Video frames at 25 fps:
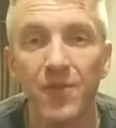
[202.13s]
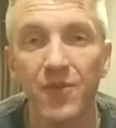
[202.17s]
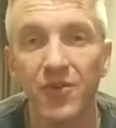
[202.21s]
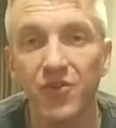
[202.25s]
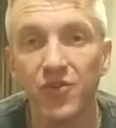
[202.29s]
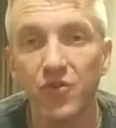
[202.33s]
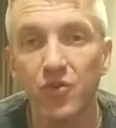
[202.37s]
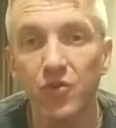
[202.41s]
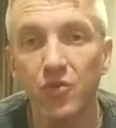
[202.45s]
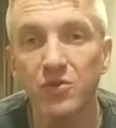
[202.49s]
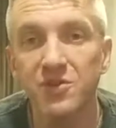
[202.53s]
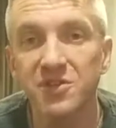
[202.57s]
The
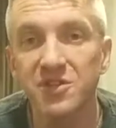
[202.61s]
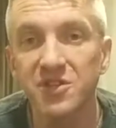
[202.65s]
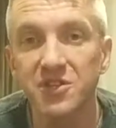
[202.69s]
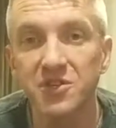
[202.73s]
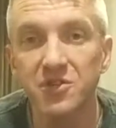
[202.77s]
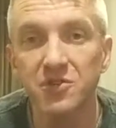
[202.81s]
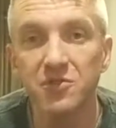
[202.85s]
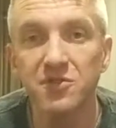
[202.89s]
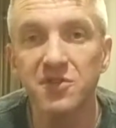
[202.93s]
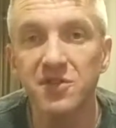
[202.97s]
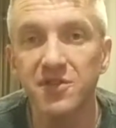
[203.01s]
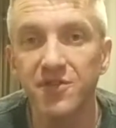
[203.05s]
tools
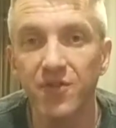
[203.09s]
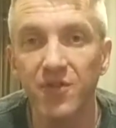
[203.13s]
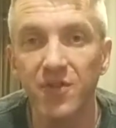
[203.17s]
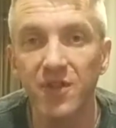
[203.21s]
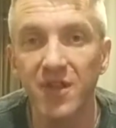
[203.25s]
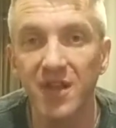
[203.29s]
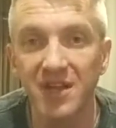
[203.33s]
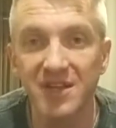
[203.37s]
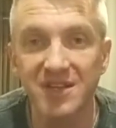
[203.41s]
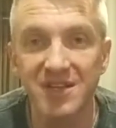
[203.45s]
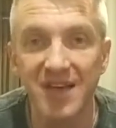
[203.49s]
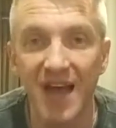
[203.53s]
used for
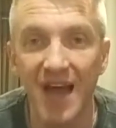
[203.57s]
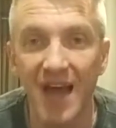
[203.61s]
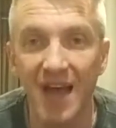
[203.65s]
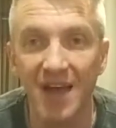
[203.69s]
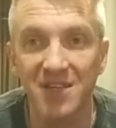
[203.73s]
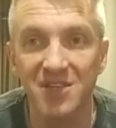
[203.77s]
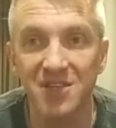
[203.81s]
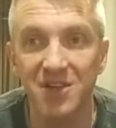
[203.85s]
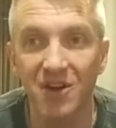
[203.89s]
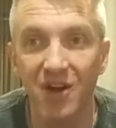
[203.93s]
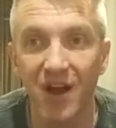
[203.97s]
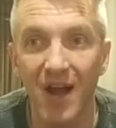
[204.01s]
the
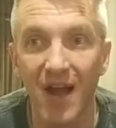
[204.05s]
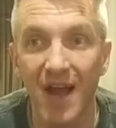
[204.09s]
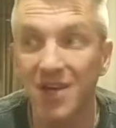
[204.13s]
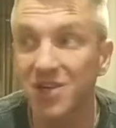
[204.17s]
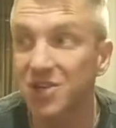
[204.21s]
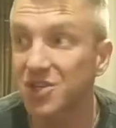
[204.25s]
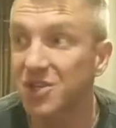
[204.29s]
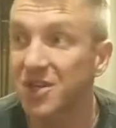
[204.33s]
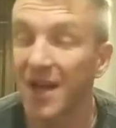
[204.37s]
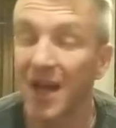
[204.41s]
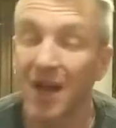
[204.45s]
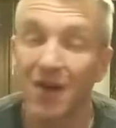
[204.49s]
attacks are
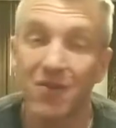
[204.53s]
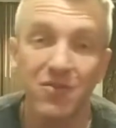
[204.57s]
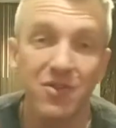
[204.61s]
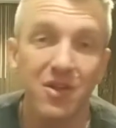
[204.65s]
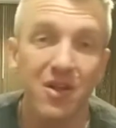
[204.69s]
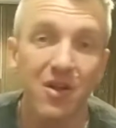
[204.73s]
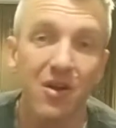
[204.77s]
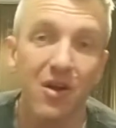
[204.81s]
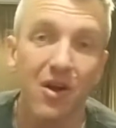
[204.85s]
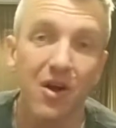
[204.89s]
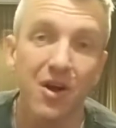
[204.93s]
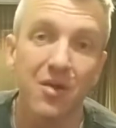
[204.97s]
actually out
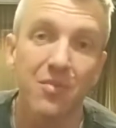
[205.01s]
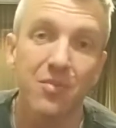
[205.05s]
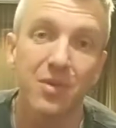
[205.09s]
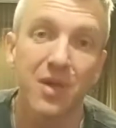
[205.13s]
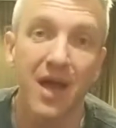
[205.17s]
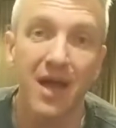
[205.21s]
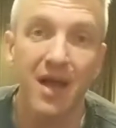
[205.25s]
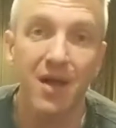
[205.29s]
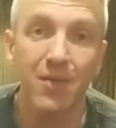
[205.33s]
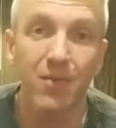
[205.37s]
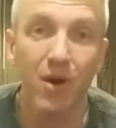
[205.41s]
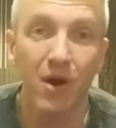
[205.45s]
there on a
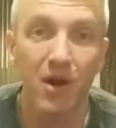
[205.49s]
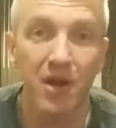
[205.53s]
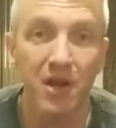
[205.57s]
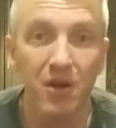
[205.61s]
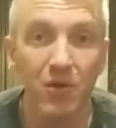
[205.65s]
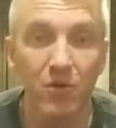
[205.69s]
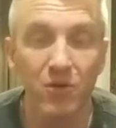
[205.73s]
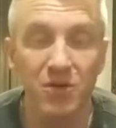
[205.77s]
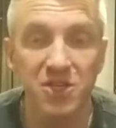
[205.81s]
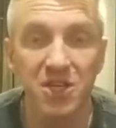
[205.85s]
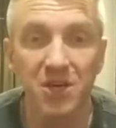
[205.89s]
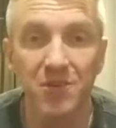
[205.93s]
black
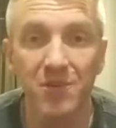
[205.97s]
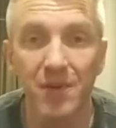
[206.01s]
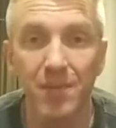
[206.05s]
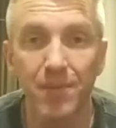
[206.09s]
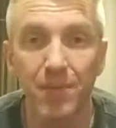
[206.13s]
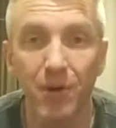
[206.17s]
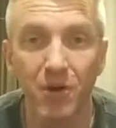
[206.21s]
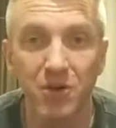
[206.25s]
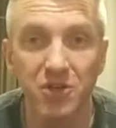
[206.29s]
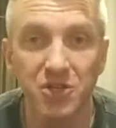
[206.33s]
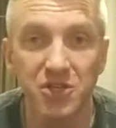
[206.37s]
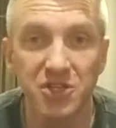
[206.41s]
market, which can be
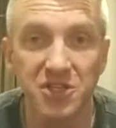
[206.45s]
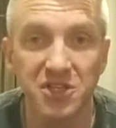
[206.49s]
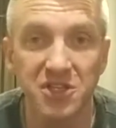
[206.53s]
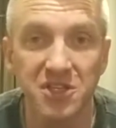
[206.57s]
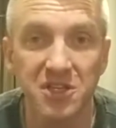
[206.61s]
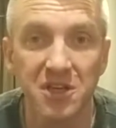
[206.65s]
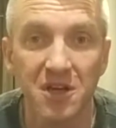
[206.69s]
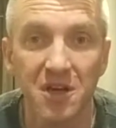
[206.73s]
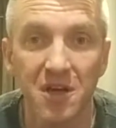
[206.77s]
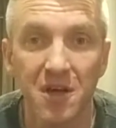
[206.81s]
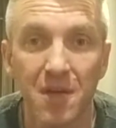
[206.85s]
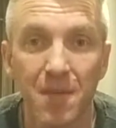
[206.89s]
purchased
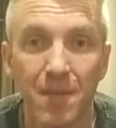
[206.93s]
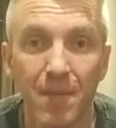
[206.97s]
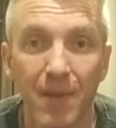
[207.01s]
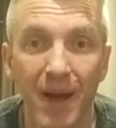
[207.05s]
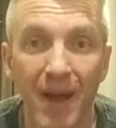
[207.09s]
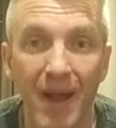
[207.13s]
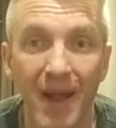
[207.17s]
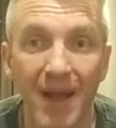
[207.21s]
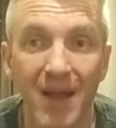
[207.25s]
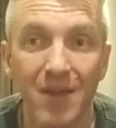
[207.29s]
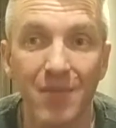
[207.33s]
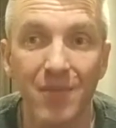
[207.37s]

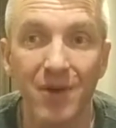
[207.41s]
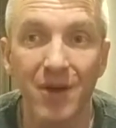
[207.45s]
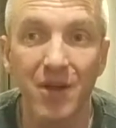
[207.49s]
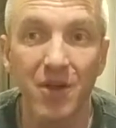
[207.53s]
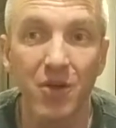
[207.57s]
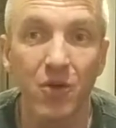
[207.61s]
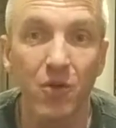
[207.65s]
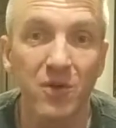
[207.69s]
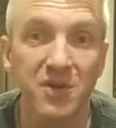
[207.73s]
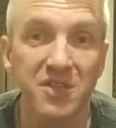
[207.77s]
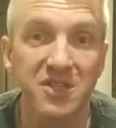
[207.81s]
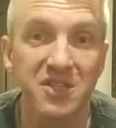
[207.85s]
by anybody
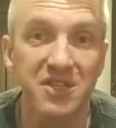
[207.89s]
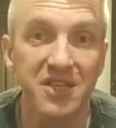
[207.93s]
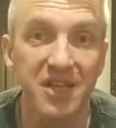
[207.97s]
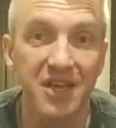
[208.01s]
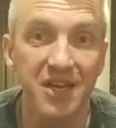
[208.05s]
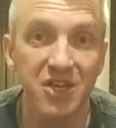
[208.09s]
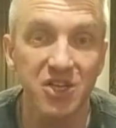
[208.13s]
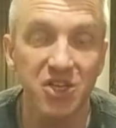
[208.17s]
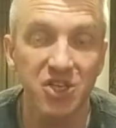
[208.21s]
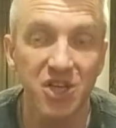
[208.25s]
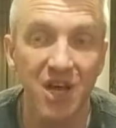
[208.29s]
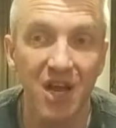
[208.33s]
who wants to
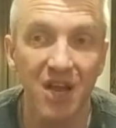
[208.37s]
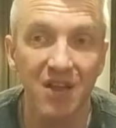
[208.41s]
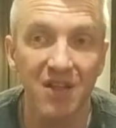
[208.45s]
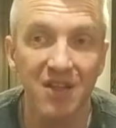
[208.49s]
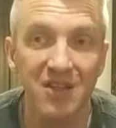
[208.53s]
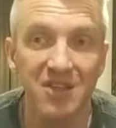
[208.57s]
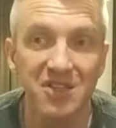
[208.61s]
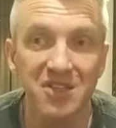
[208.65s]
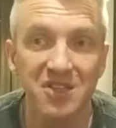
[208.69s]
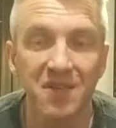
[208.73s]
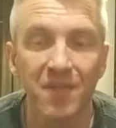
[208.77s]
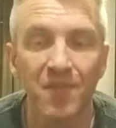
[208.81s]
take a shot at
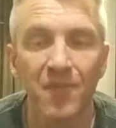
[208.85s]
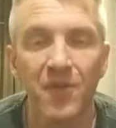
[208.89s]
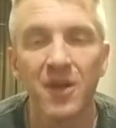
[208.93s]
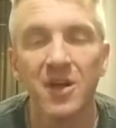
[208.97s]
this.